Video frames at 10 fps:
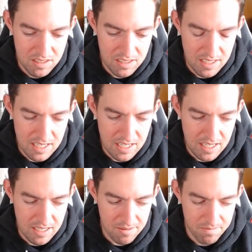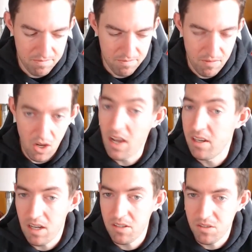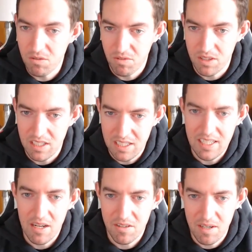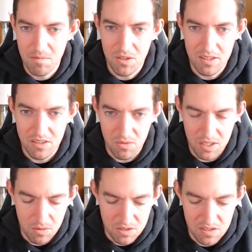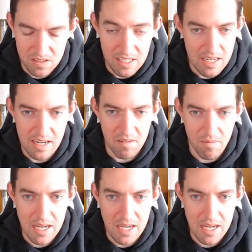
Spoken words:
I'll do it for the encounter that I'm doing this week, which is the Deck of Many